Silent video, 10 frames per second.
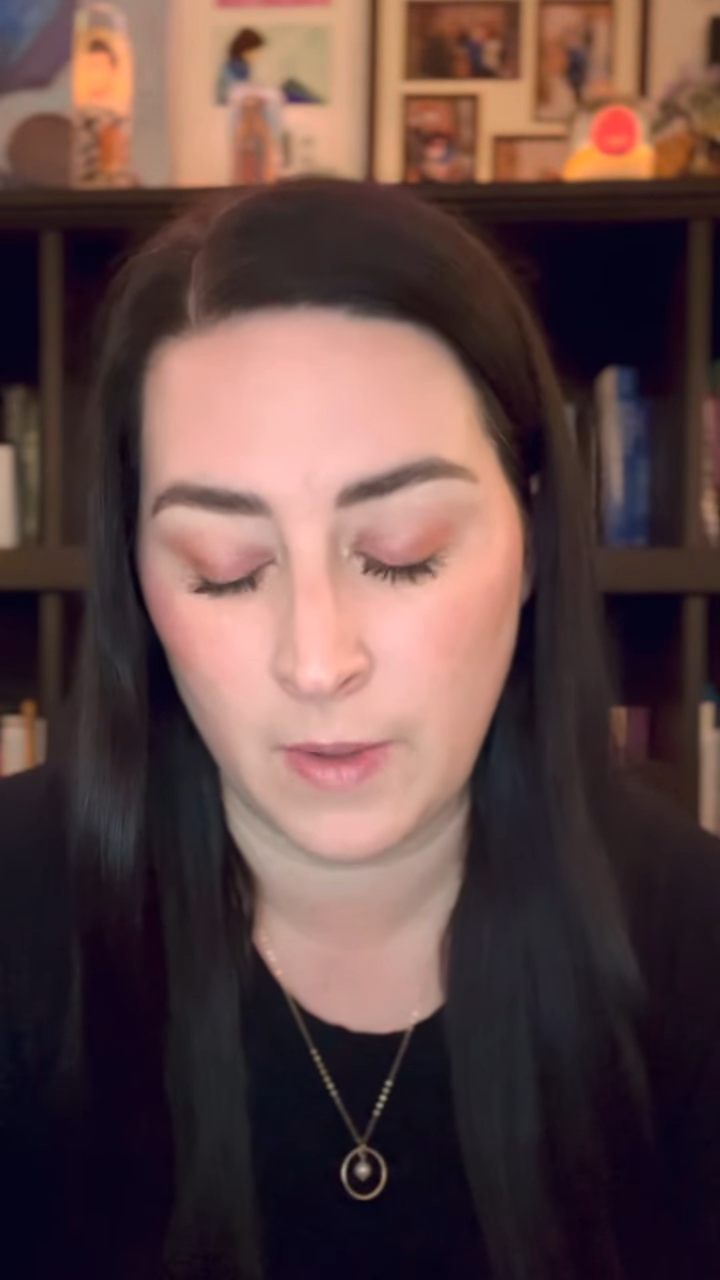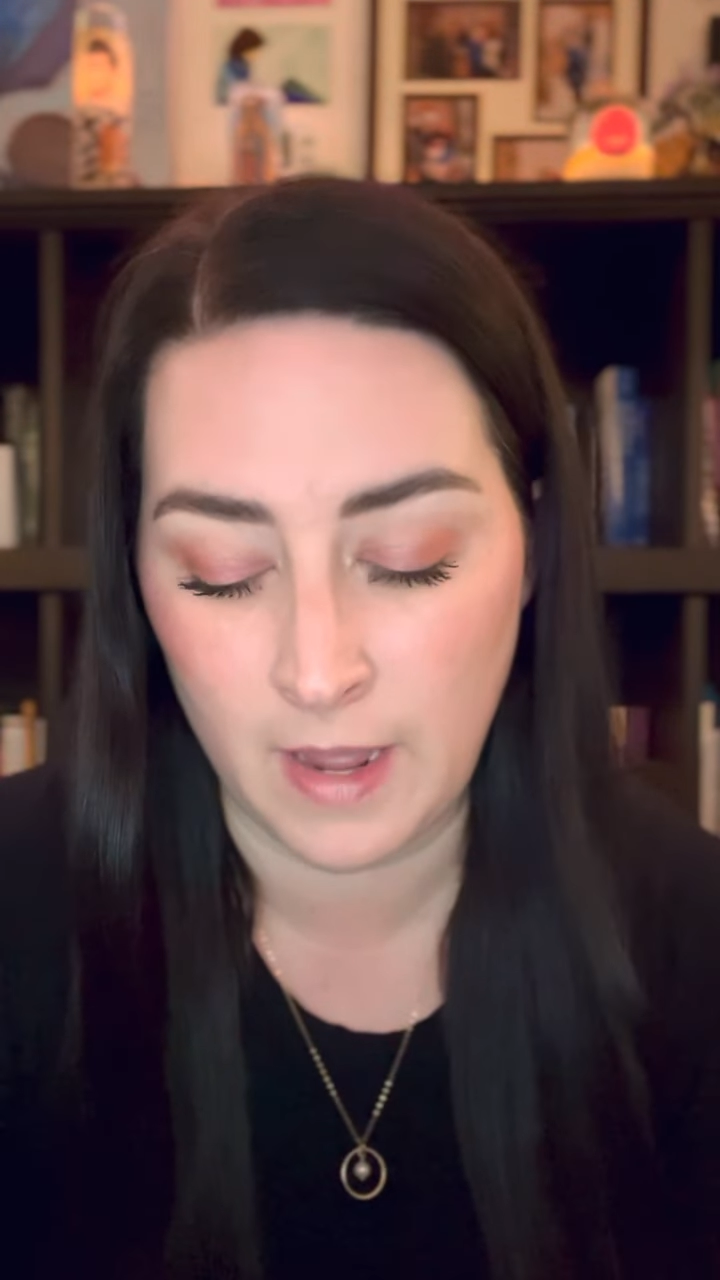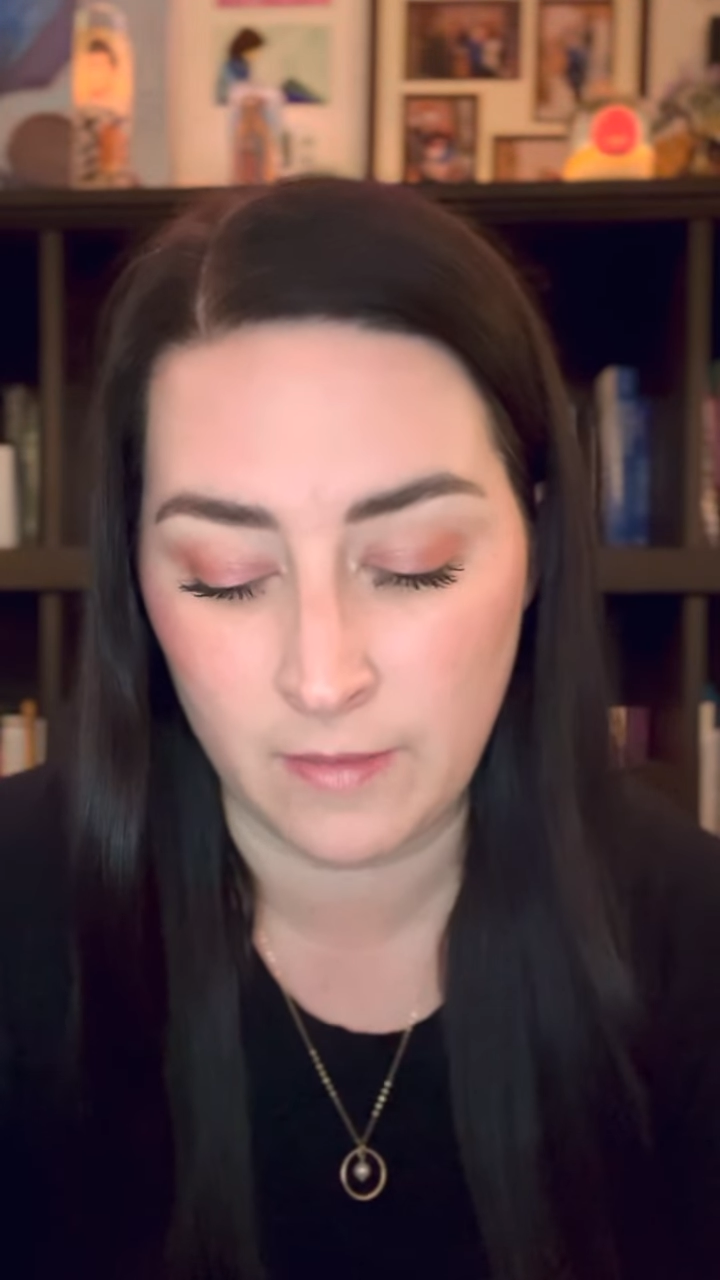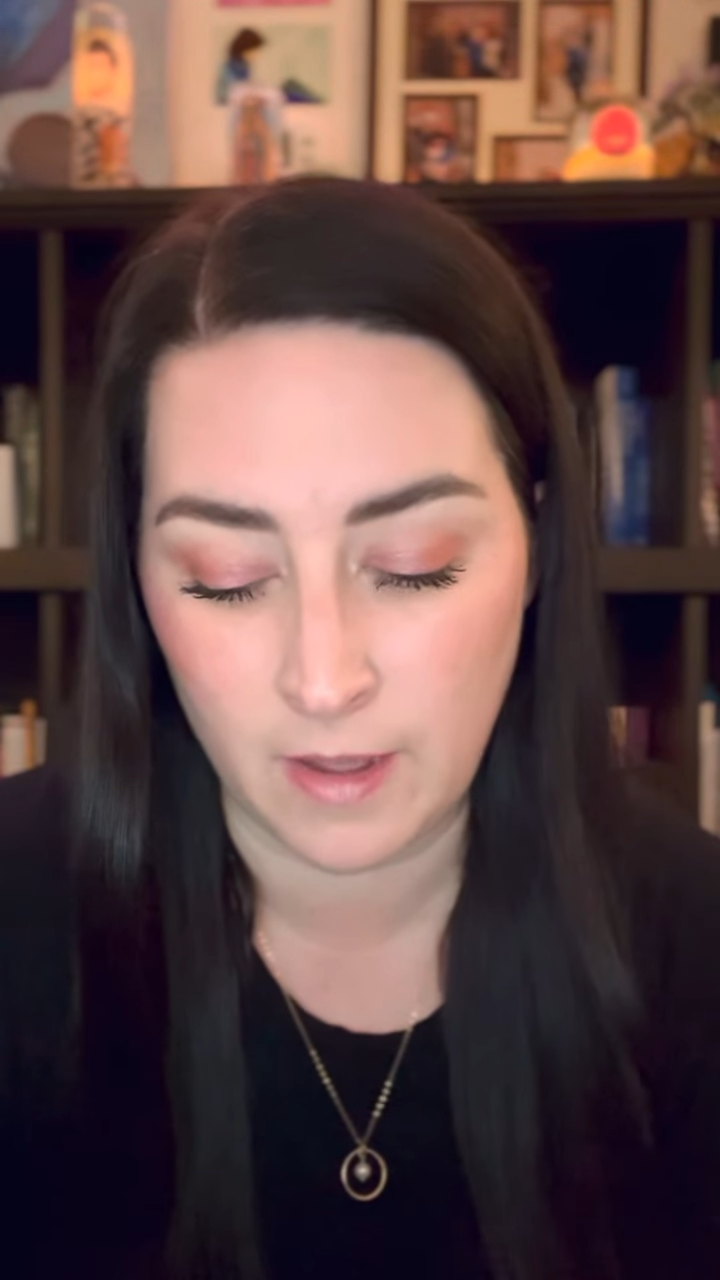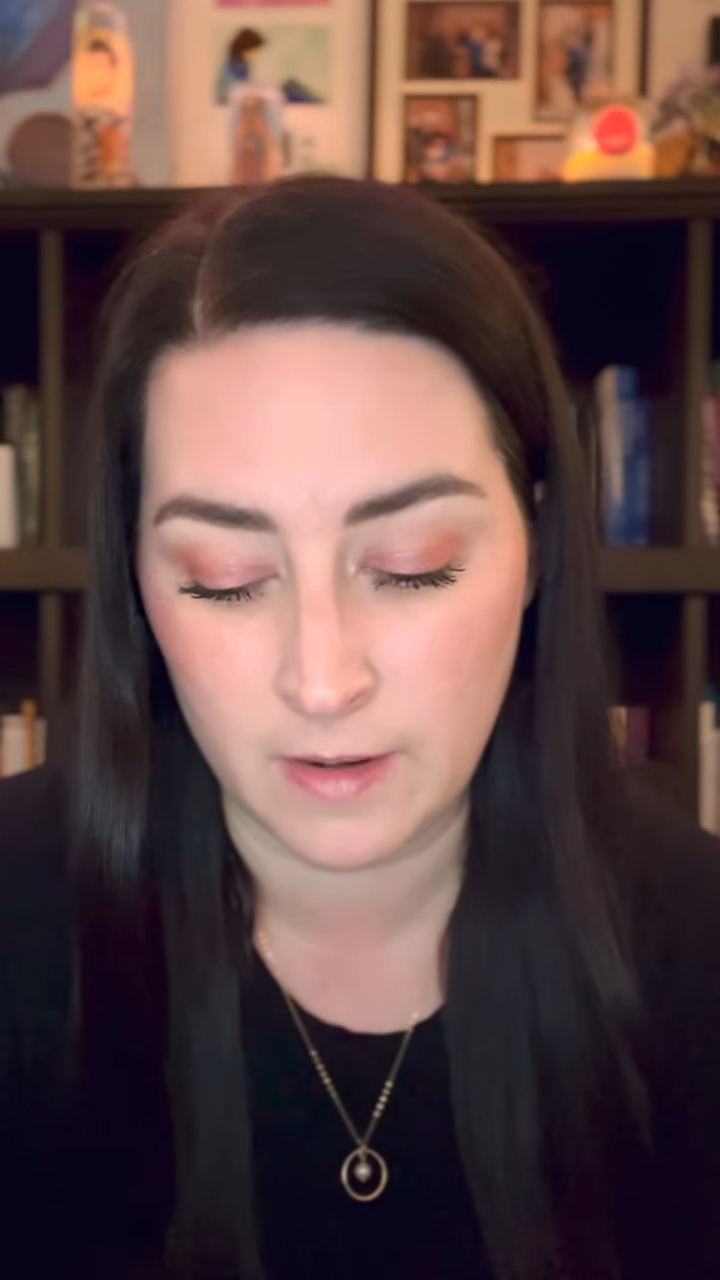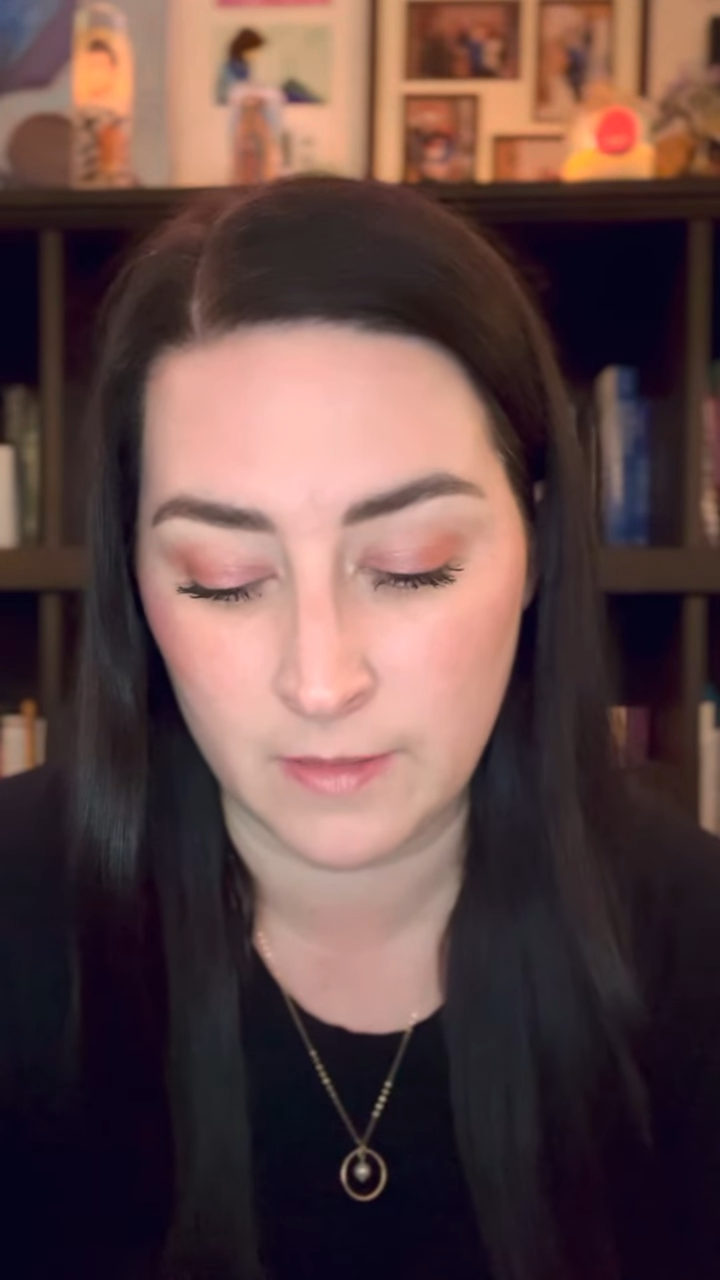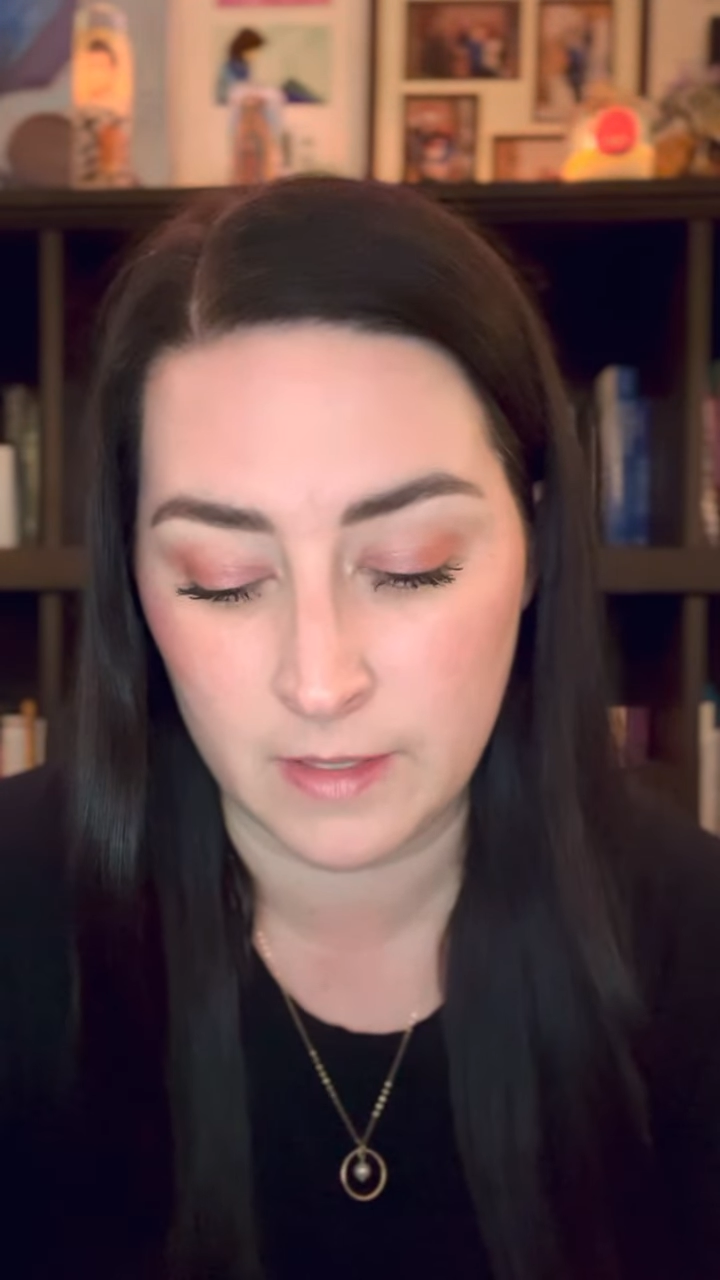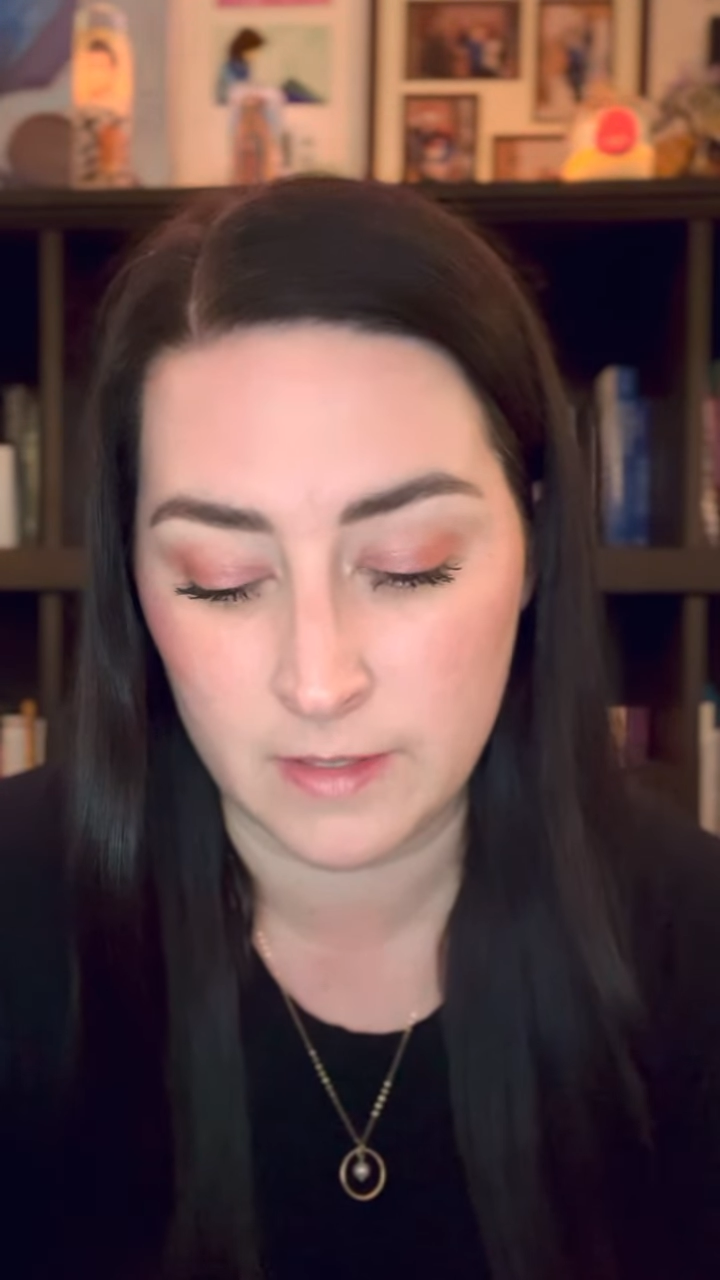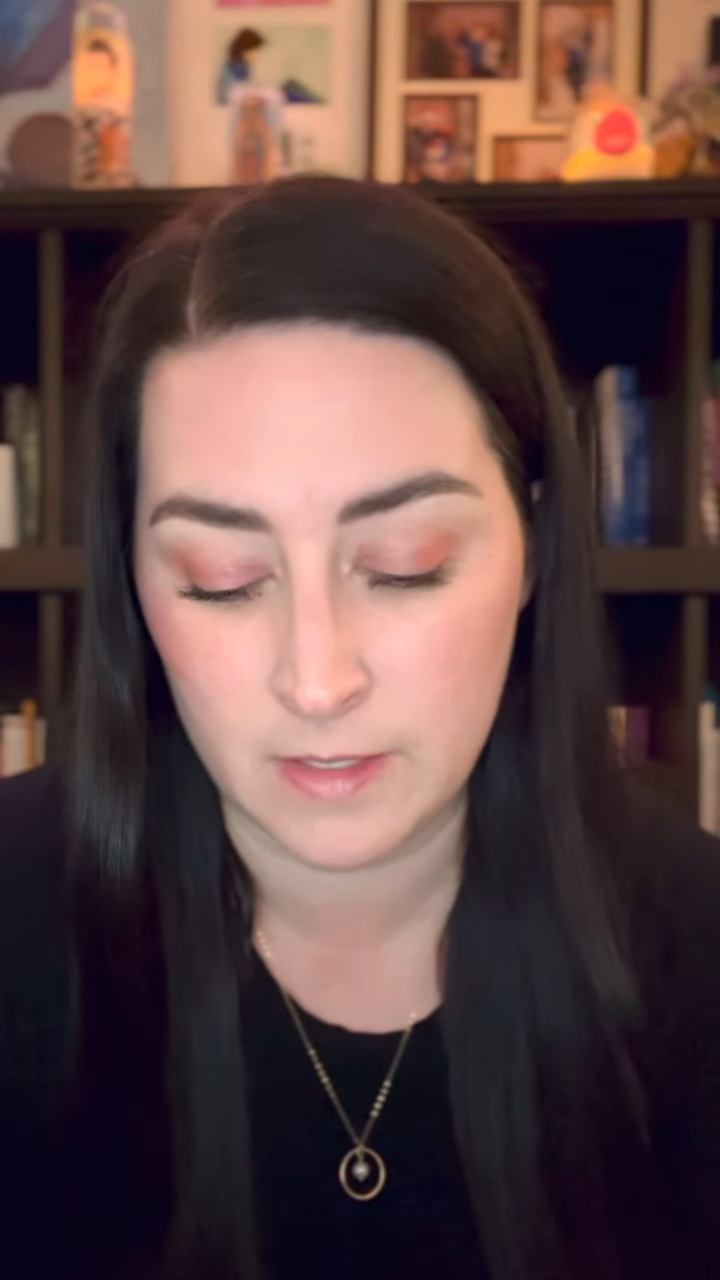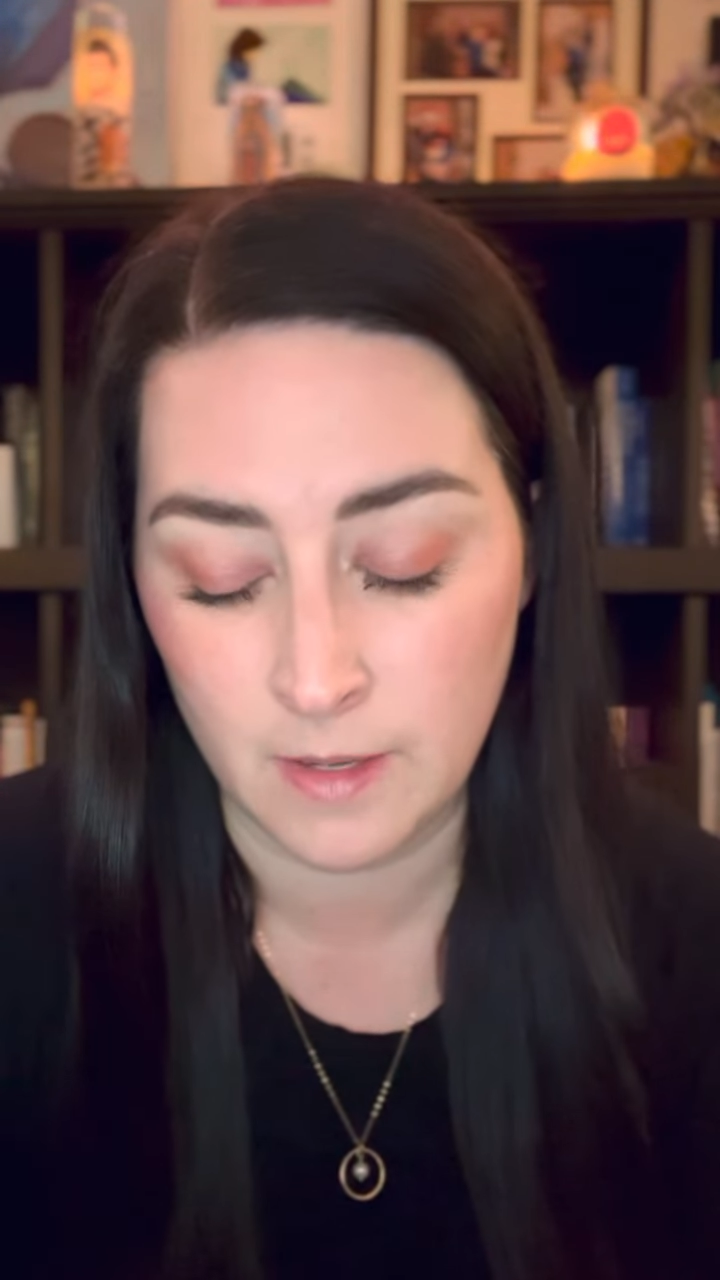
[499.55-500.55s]
we have kind of
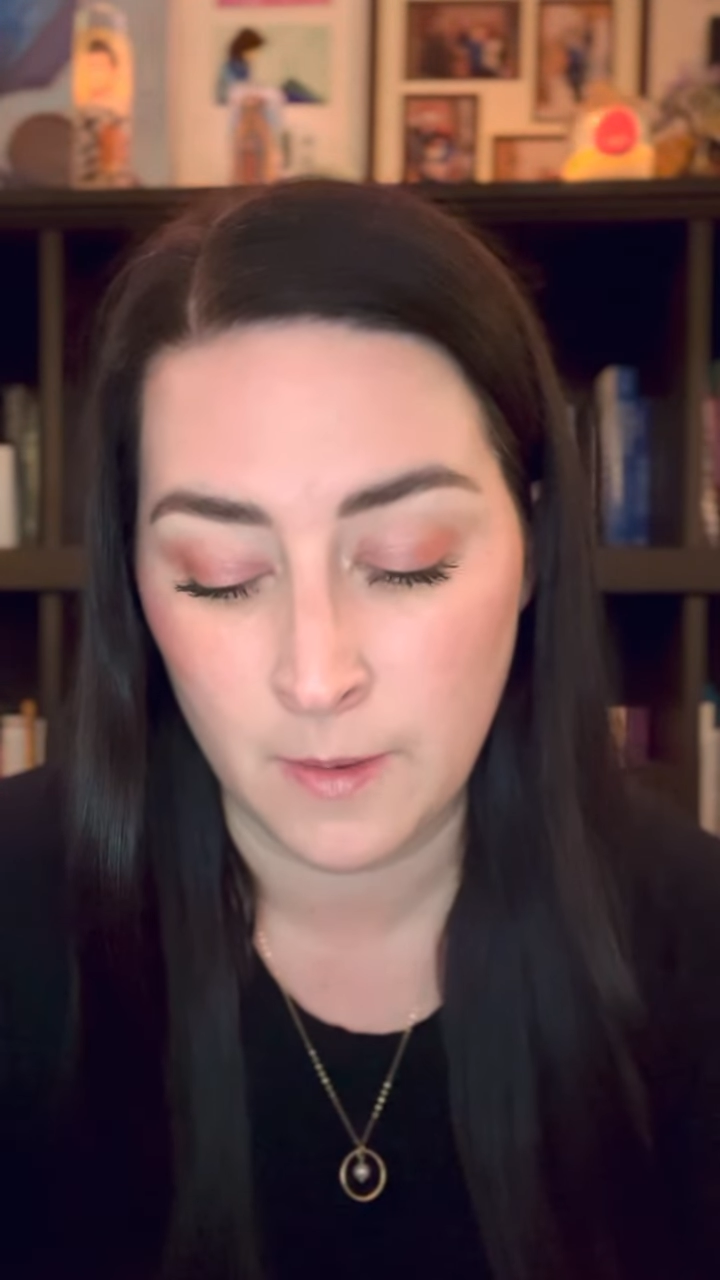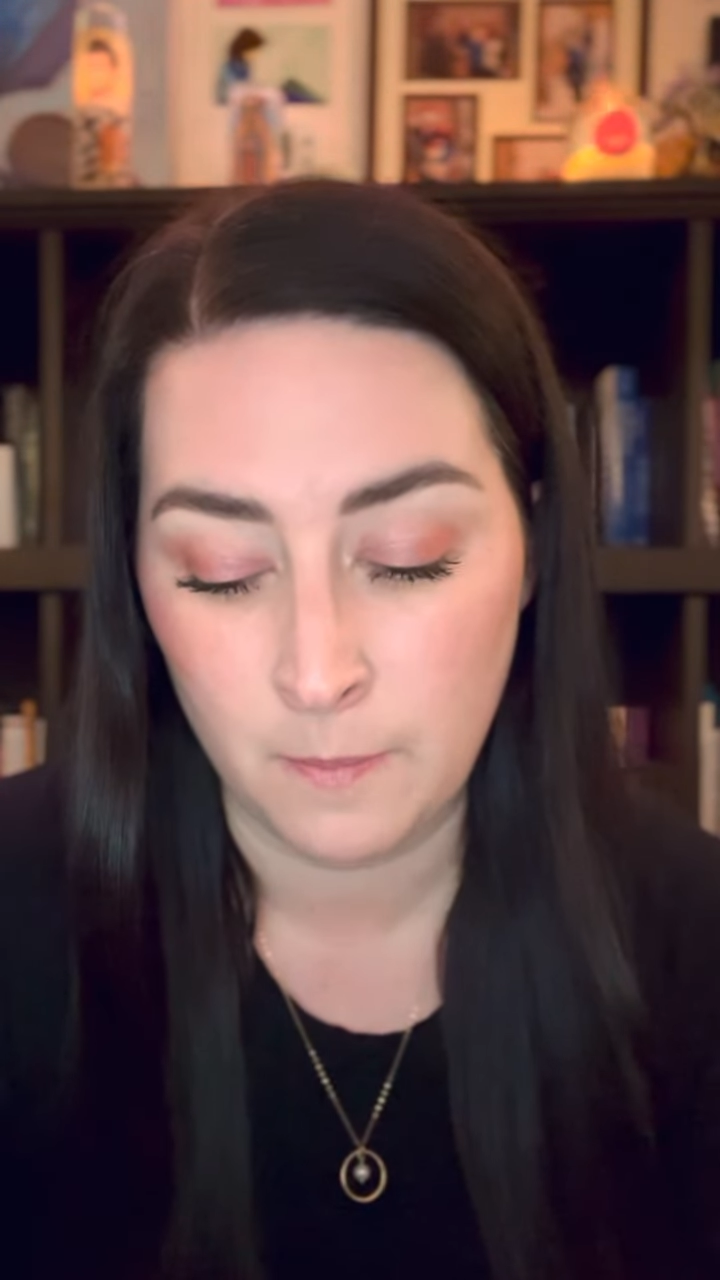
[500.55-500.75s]
this